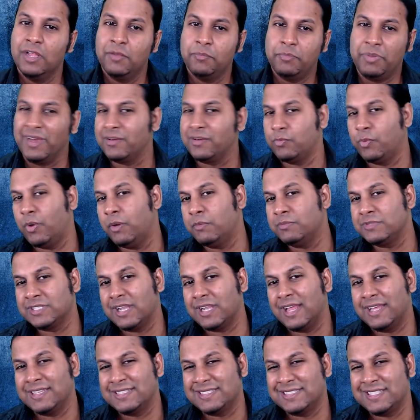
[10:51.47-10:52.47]
But when was the
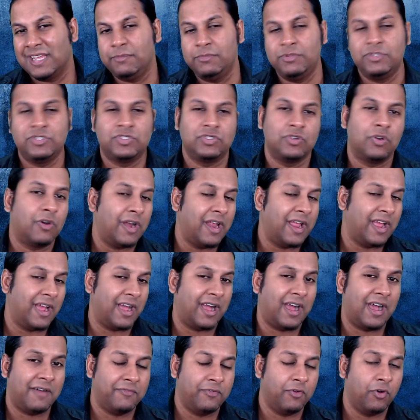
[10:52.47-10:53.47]
last time you saw a
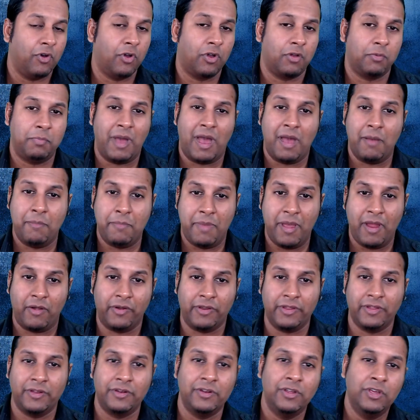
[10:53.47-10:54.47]
half-orc
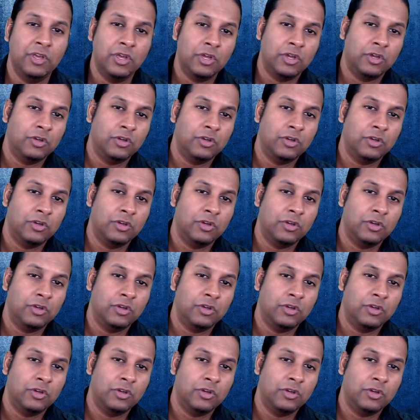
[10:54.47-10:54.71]
barbarian